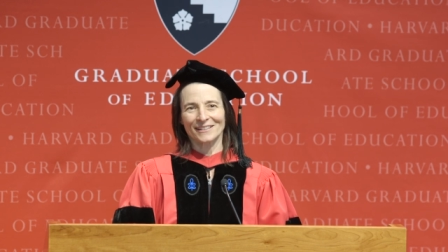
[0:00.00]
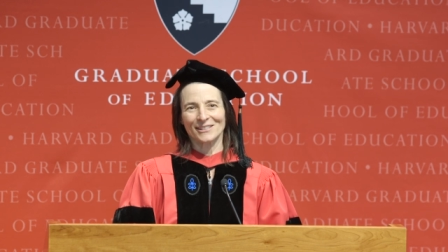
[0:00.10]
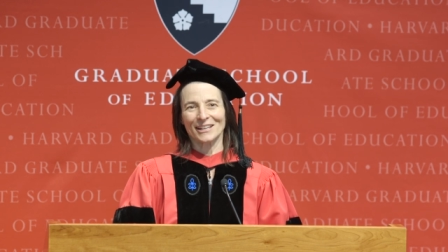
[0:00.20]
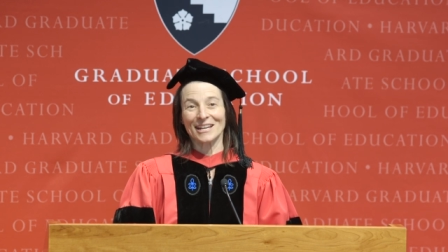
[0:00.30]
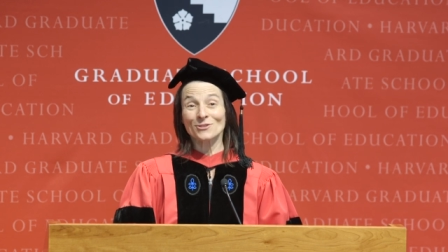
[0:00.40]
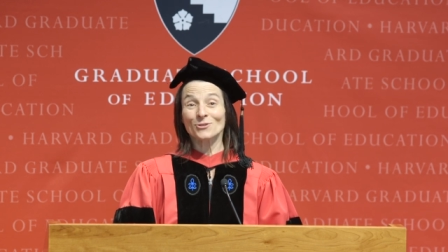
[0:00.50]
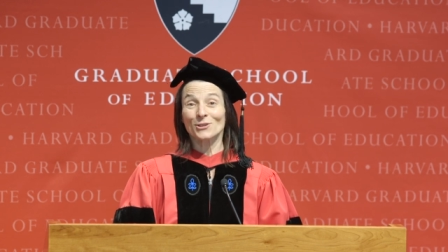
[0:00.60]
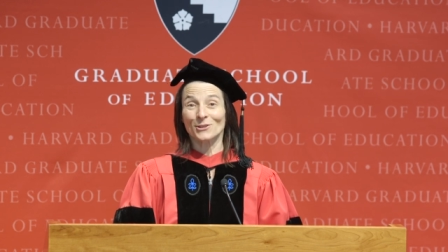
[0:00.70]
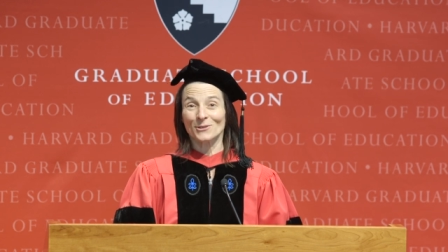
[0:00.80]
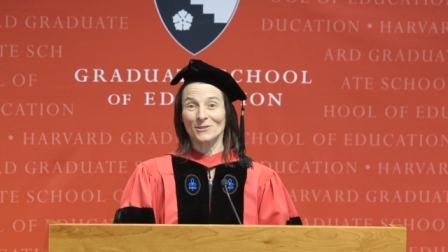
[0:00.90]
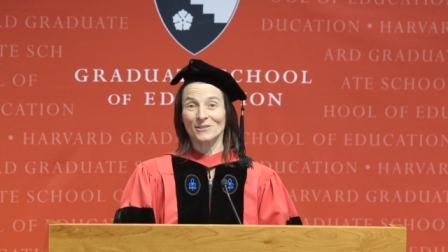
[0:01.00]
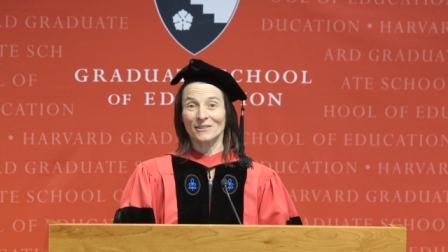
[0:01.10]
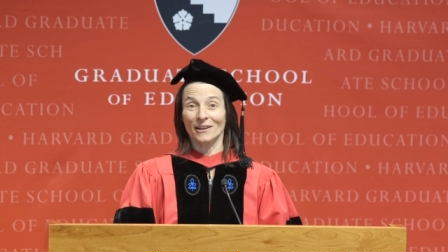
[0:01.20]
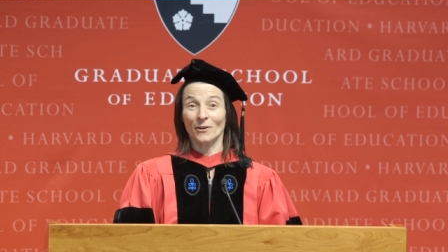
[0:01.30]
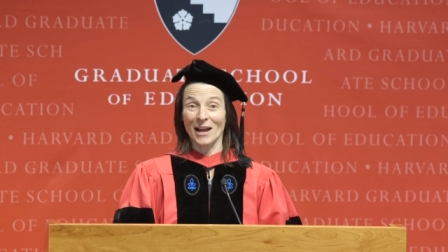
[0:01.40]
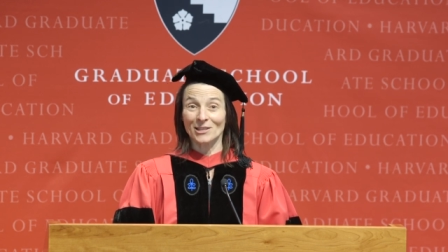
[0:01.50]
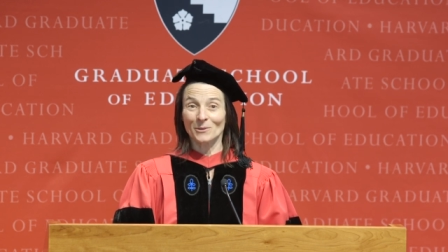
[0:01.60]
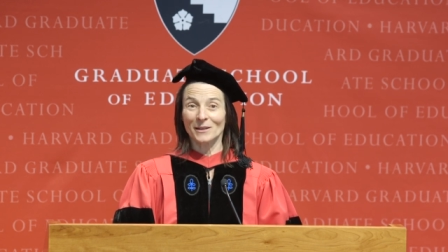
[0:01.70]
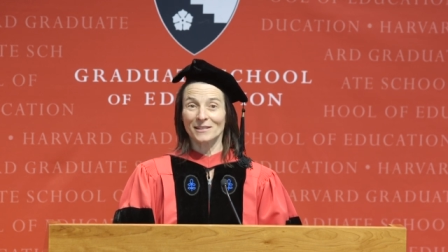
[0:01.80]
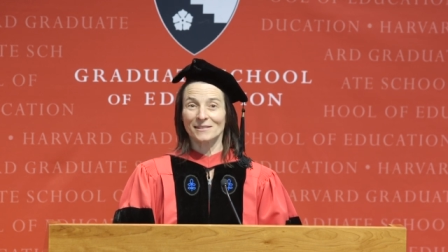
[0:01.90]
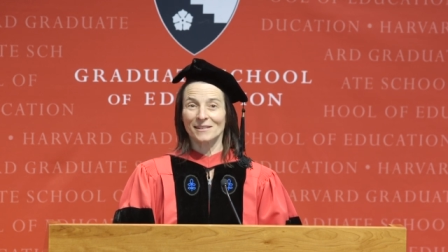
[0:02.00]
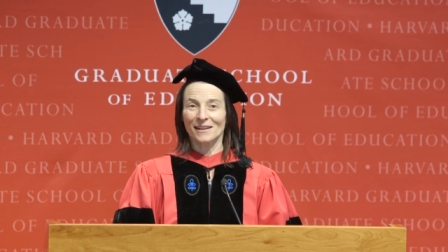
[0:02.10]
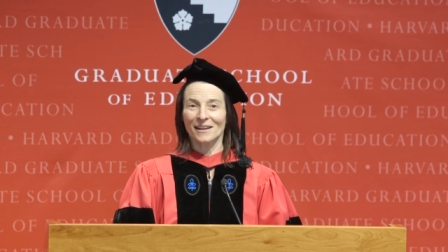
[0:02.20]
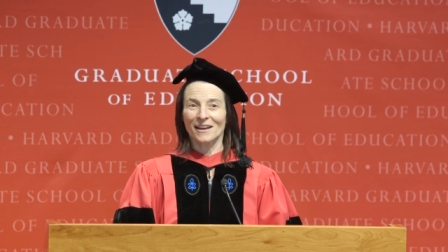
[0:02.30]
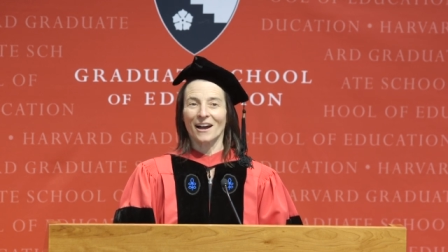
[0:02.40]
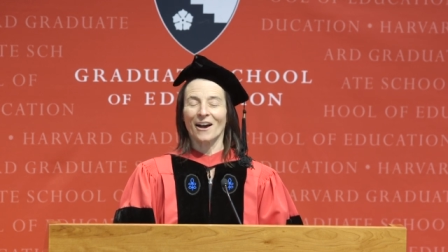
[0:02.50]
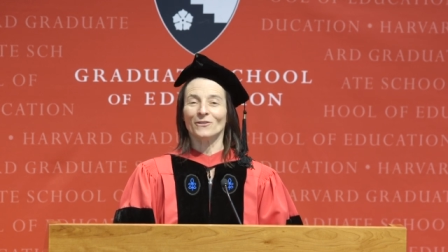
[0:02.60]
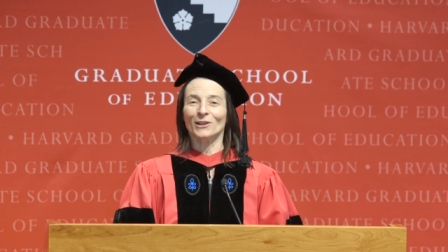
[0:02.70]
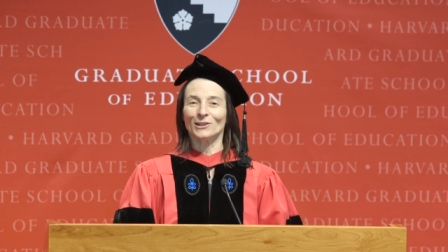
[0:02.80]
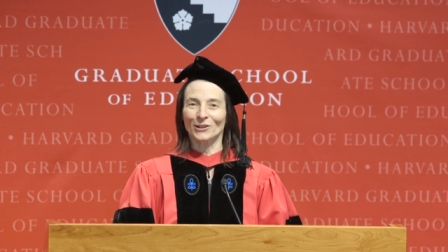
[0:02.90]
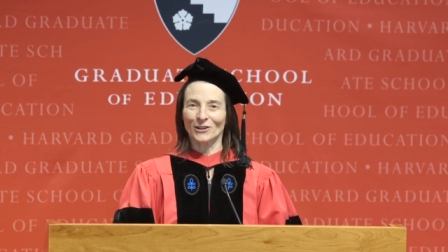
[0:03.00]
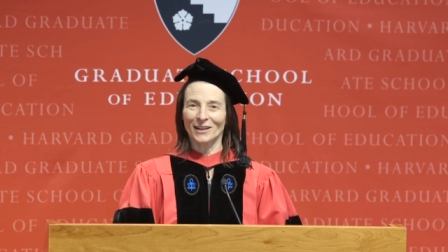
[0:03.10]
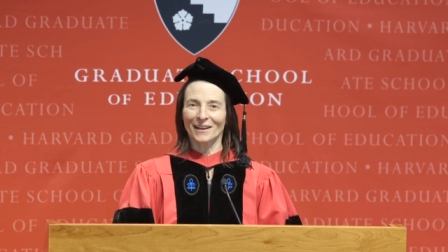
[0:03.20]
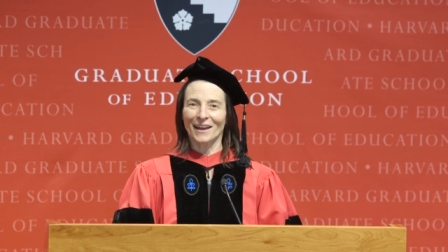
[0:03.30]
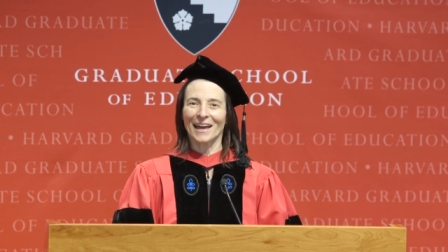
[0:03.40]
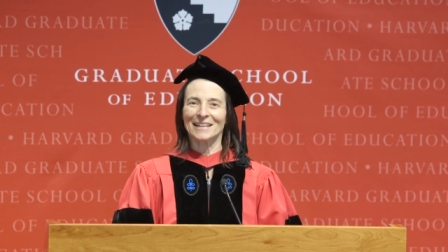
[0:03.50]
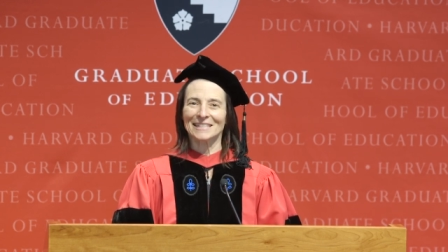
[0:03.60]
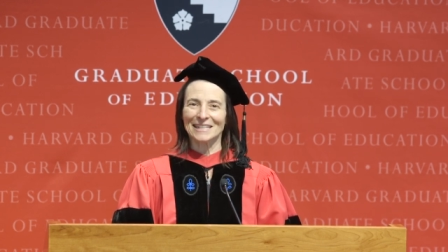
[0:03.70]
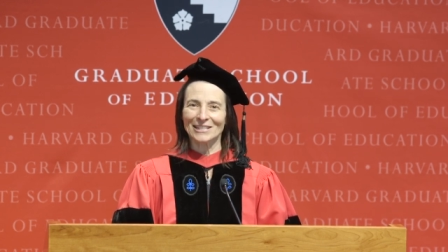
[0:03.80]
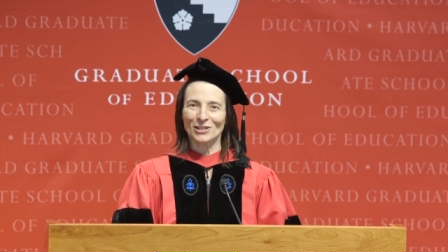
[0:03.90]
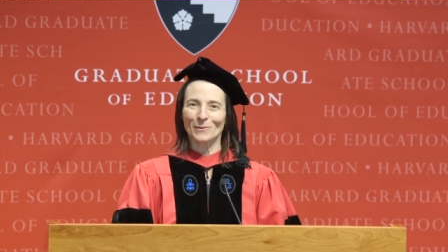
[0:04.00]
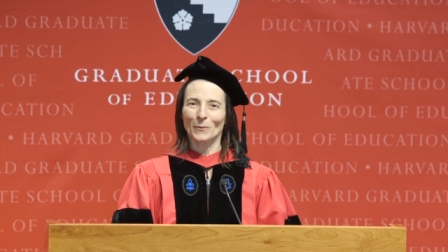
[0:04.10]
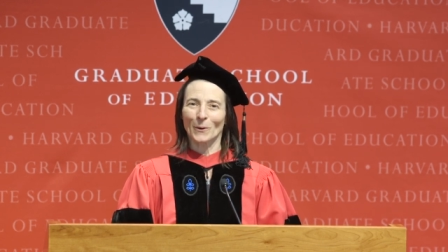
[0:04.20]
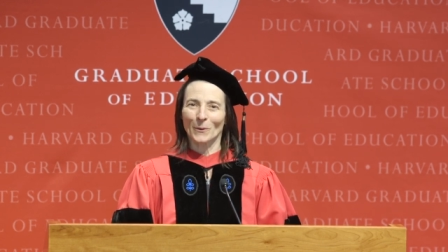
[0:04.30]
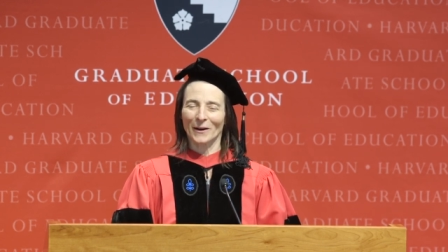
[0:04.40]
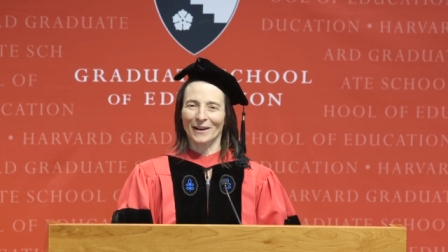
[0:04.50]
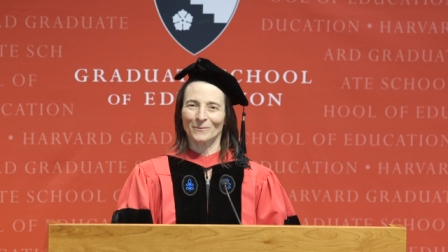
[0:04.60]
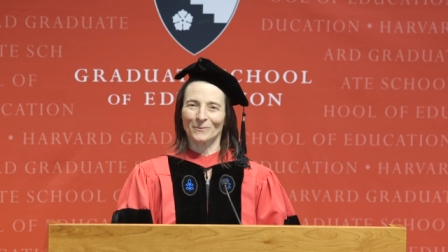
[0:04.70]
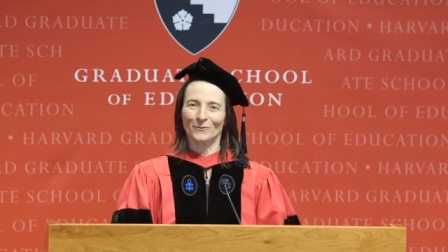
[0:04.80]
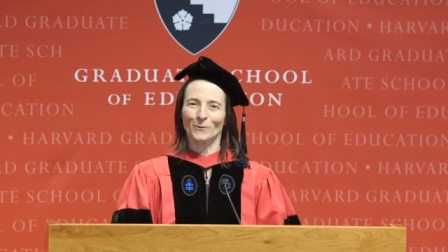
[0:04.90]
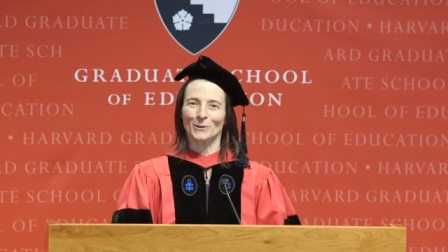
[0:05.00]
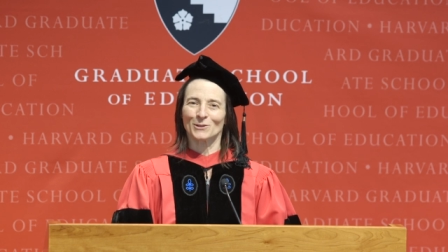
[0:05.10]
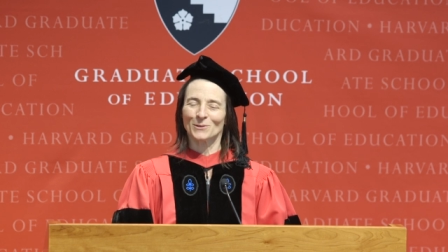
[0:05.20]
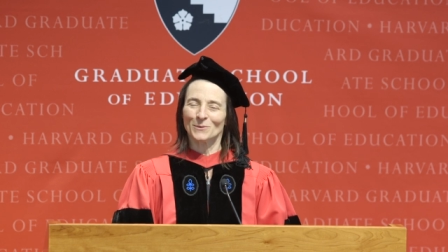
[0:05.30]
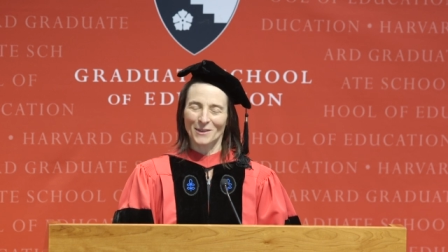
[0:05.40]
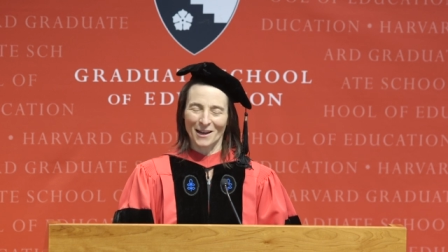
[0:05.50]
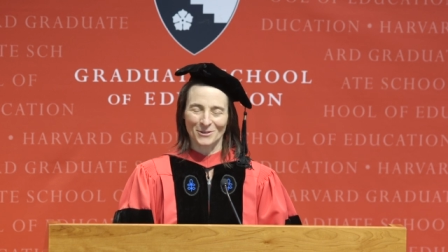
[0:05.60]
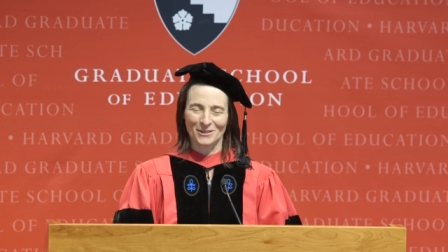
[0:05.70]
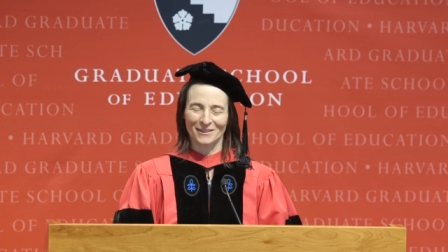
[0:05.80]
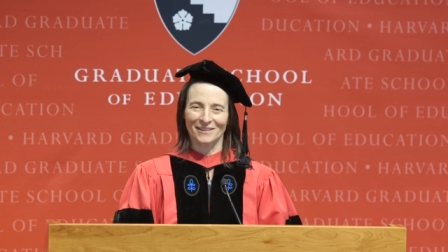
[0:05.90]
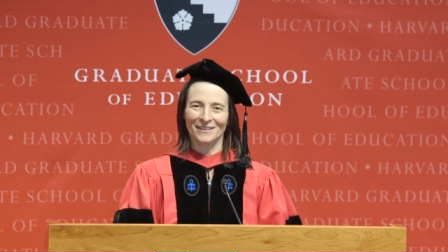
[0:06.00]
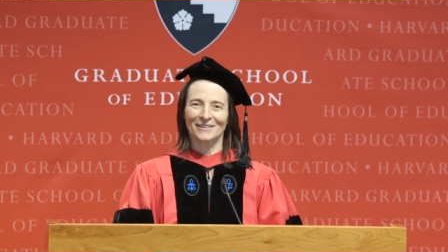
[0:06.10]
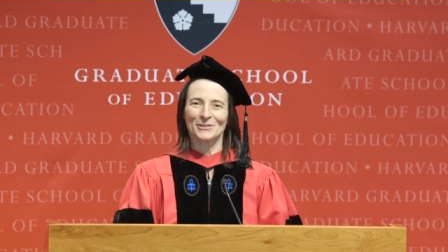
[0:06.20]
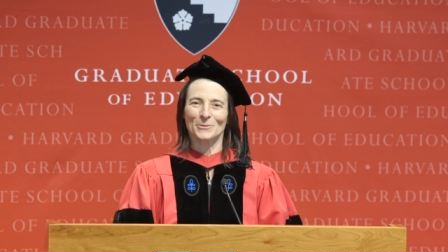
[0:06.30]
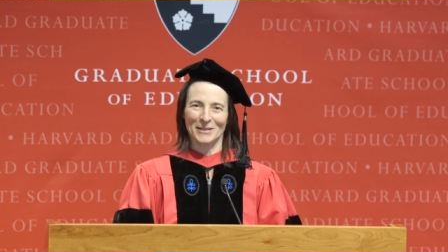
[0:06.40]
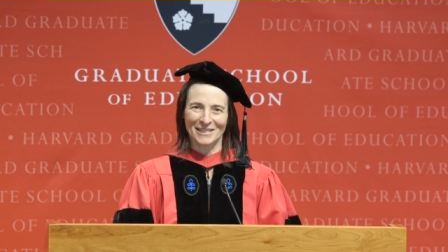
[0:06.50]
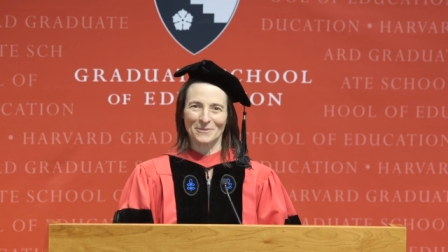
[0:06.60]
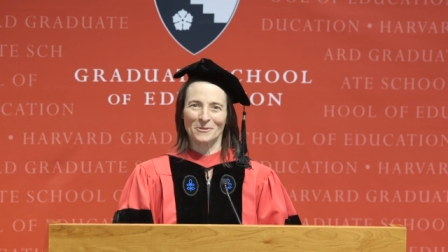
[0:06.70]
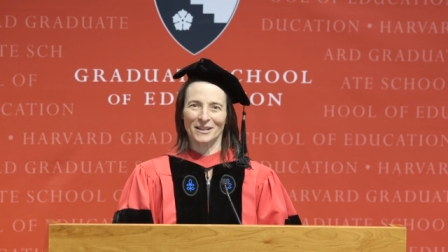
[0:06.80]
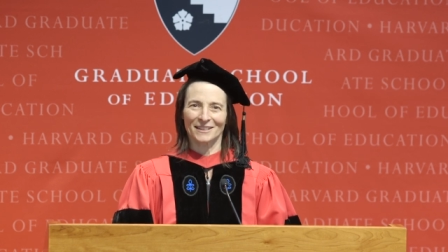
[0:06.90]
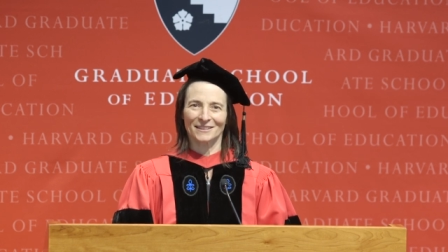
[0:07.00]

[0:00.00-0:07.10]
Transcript: to introduce the graduates of the Learning and Teaching Program for 2021.